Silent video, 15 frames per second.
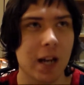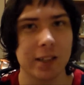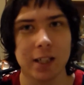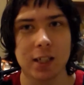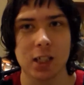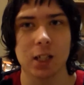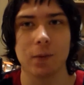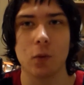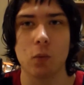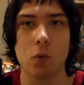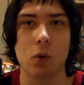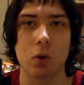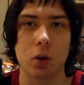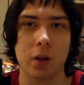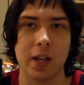Not that Civil
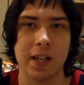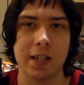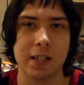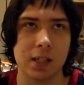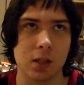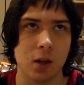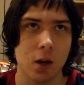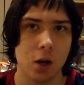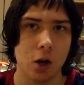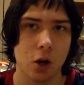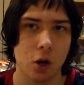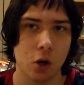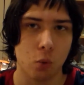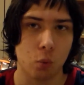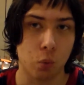War is
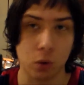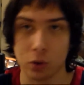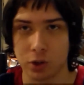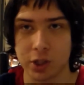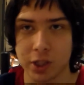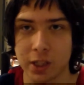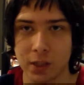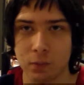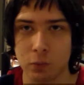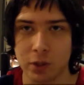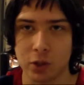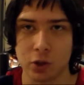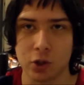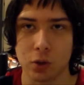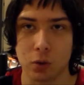worse than
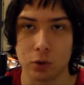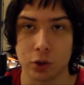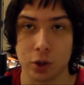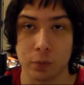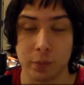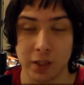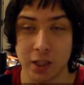Winter Soldier,